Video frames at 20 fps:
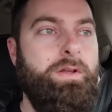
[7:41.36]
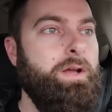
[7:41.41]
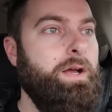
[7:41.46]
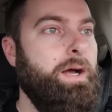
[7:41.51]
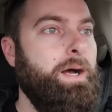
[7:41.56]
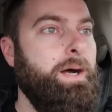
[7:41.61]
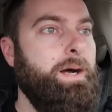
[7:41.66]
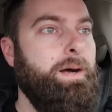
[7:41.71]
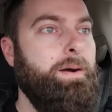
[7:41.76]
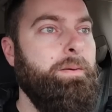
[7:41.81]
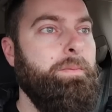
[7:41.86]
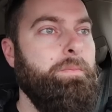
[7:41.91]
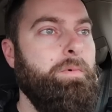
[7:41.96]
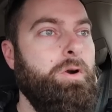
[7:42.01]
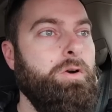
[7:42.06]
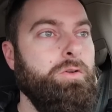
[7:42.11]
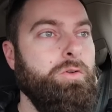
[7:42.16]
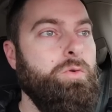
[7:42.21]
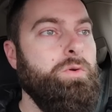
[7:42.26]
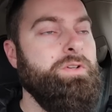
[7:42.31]

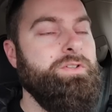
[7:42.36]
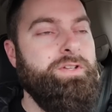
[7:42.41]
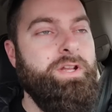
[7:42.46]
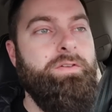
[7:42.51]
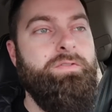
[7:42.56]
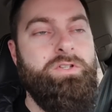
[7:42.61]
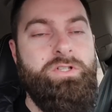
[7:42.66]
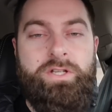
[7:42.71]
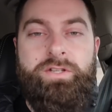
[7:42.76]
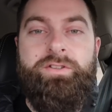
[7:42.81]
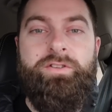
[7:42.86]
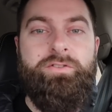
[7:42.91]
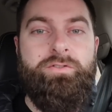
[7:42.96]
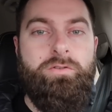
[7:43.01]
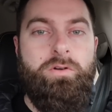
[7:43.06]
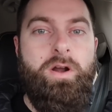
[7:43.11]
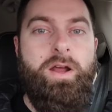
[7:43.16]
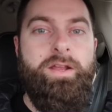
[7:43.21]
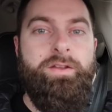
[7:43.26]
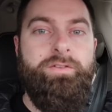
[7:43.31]
Our Lord and Savior Jesus
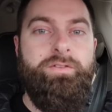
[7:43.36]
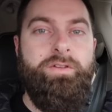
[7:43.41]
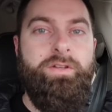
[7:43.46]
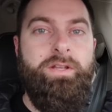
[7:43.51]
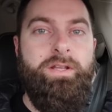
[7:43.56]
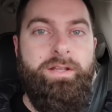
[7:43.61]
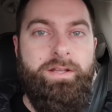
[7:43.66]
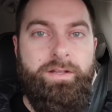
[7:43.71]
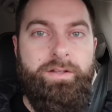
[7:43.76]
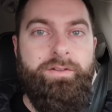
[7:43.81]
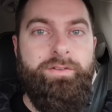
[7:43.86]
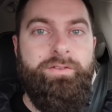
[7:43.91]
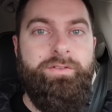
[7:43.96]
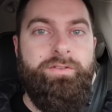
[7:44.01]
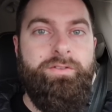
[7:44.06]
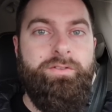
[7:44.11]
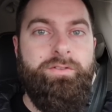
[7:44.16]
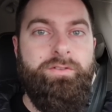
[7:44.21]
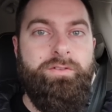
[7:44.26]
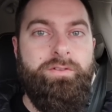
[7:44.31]
Christ
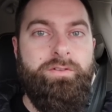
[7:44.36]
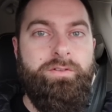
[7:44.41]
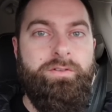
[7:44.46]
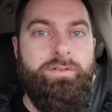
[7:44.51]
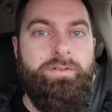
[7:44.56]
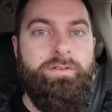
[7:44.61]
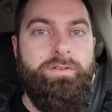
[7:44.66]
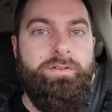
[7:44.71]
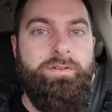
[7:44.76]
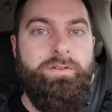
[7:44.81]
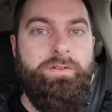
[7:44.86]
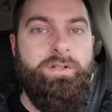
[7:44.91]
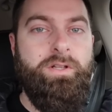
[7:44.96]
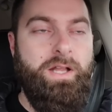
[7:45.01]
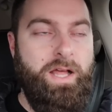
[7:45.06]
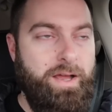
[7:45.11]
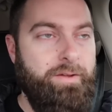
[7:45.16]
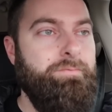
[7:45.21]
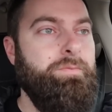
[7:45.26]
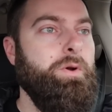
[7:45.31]
is the
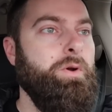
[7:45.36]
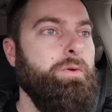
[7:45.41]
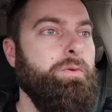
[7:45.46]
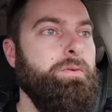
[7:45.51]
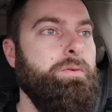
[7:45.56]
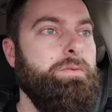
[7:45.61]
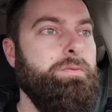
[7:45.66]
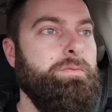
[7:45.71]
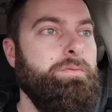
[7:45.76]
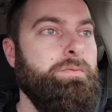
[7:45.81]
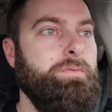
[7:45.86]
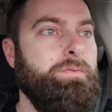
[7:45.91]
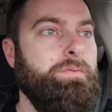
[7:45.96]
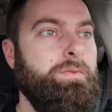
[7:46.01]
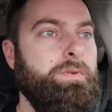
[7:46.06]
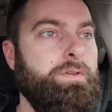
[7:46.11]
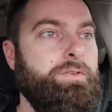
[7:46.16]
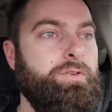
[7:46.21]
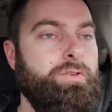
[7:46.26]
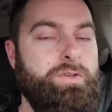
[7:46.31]
lifeboat.
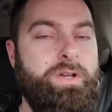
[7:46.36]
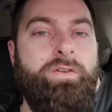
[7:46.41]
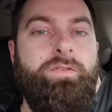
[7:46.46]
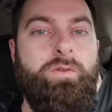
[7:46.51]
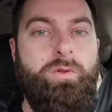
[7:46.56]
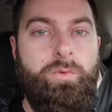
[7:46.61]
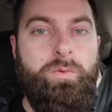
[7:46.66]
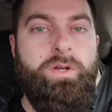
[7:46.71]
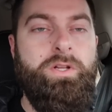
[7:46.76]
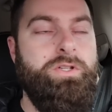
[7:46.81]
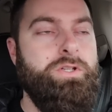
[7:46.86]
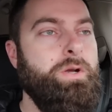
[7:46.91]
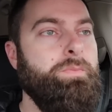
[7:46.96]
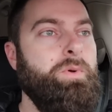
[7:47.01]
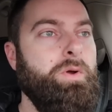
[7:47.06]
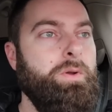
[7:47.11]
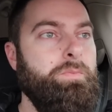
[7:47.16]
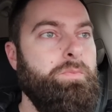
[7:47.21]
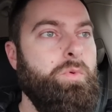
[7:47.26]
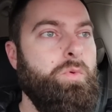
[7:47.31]
So you definitely want to
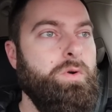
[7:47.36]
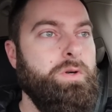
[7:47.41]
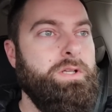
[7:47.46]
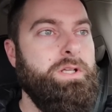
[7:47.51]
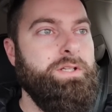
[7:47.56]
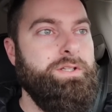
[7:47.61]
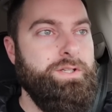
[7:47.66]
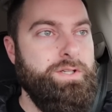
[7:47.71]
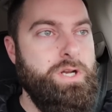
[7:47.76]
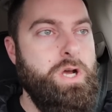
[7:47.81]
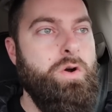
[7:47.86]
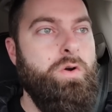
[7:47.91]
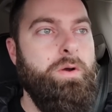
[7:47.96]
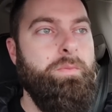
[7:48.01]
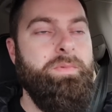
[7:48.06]
jump on board, get to know